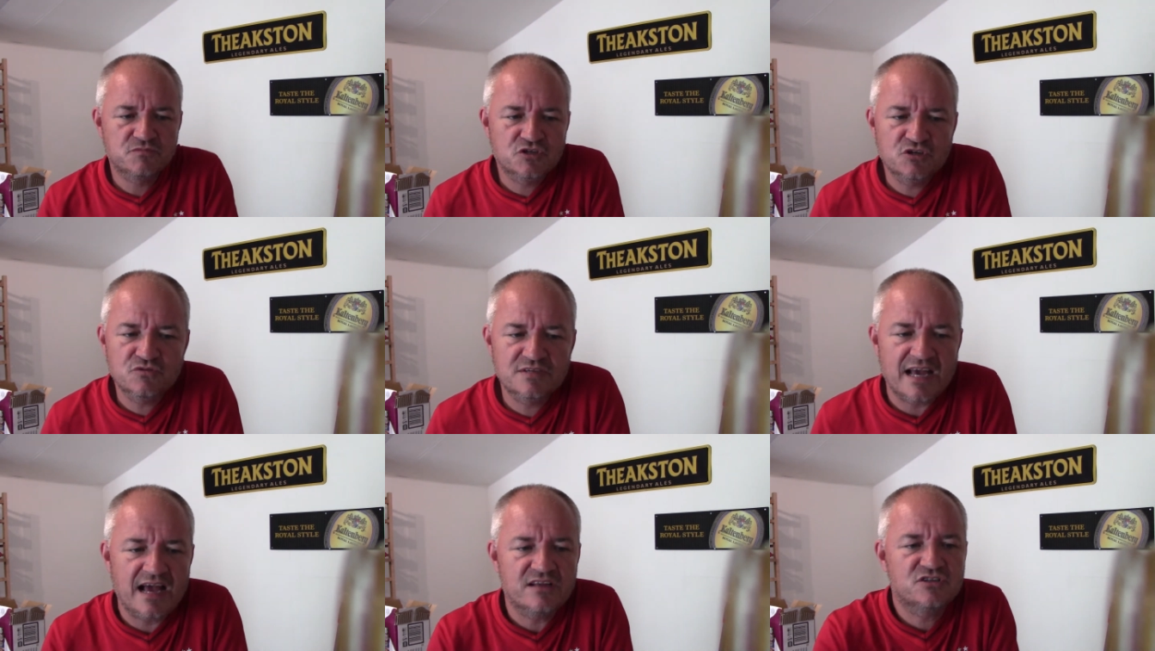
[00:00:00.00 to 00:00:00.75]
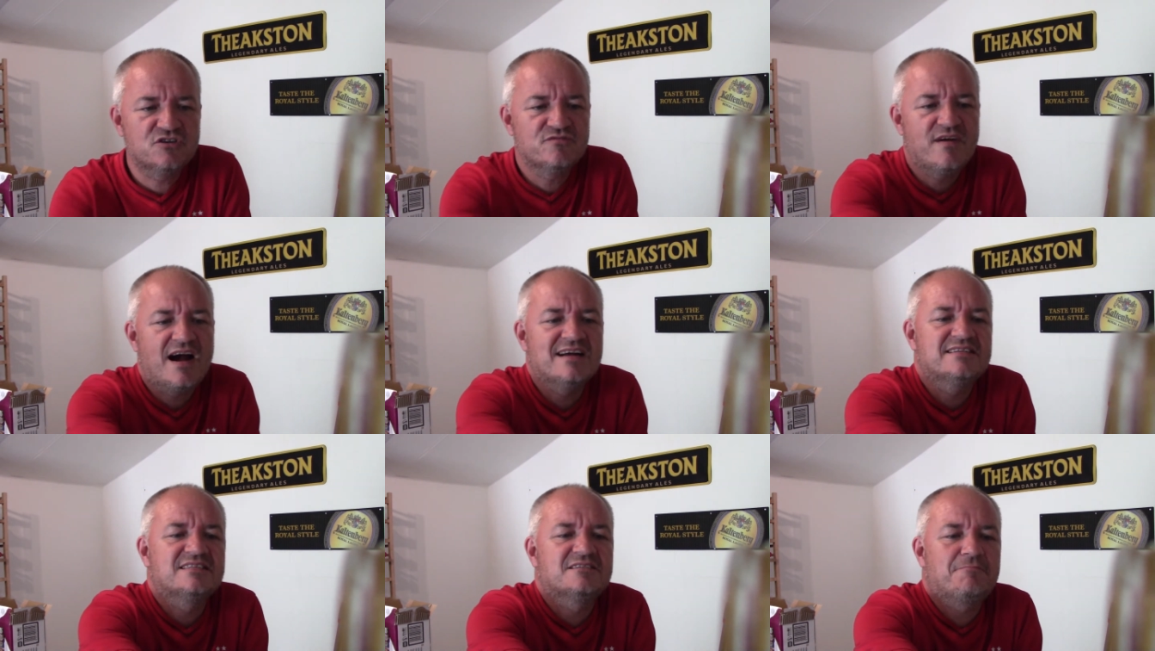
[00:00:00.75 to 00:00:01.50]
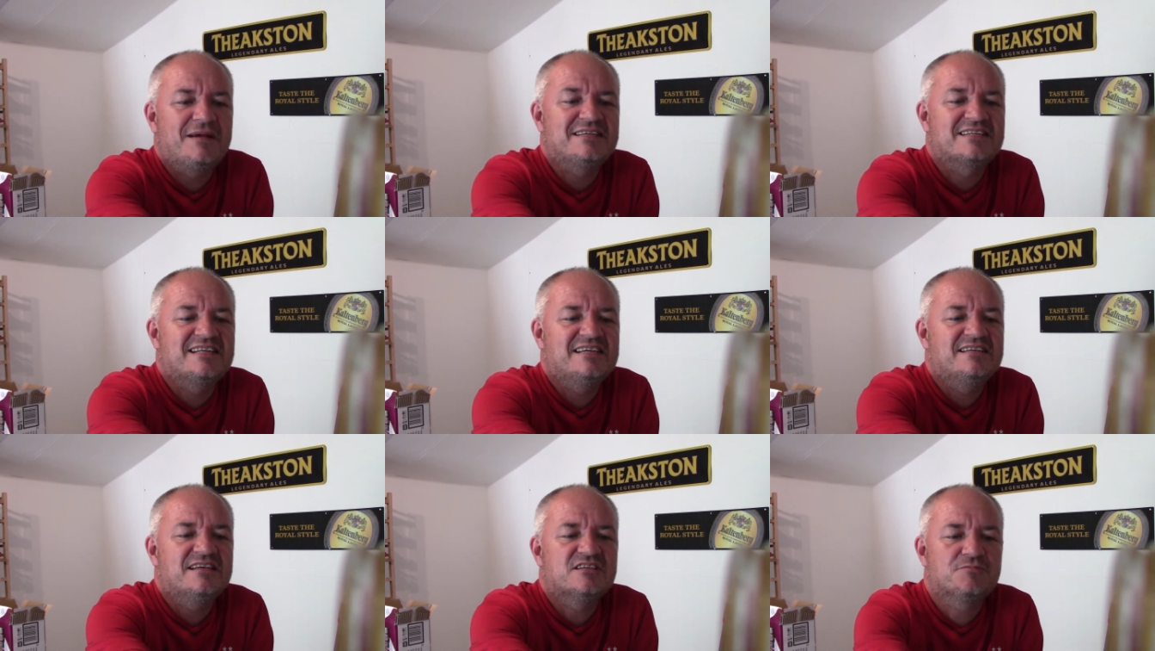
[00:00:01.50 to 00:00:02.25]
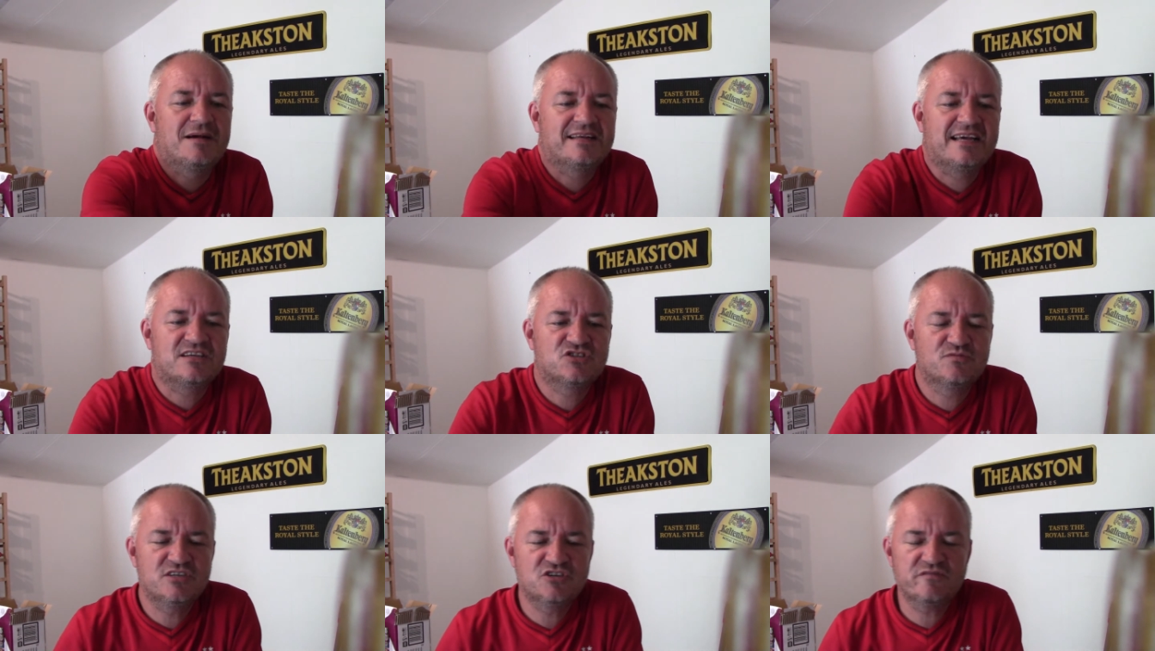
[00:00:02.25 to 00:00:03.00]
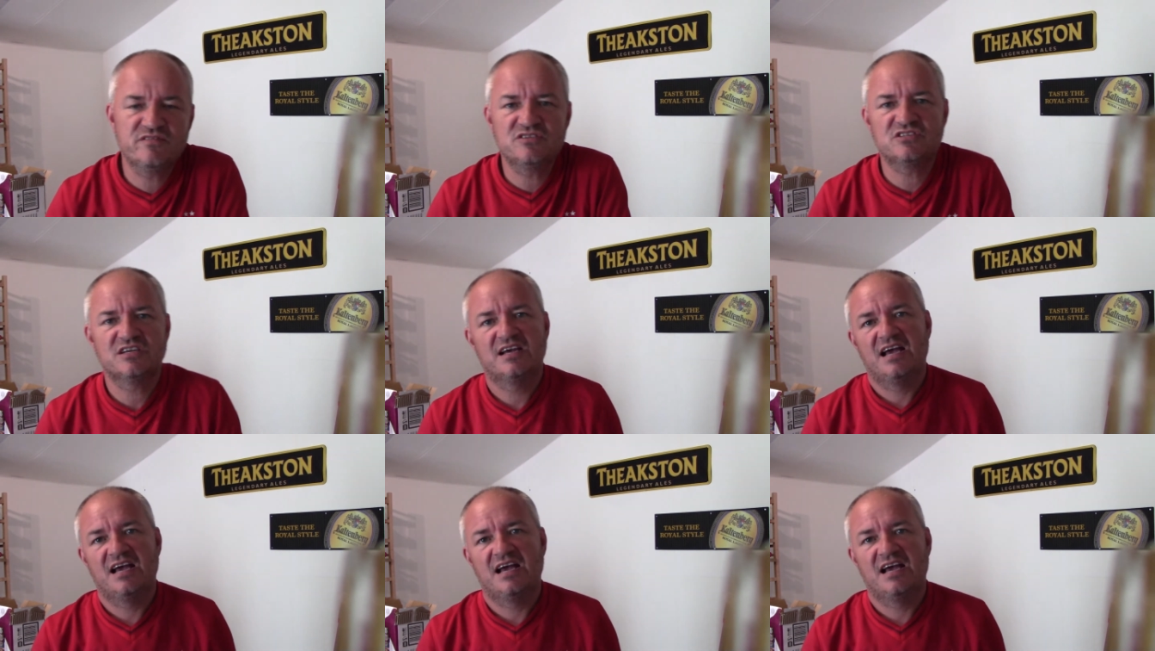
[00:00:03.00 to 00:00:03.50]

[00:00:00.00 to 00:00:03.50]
Two rides basically smack next to each other's.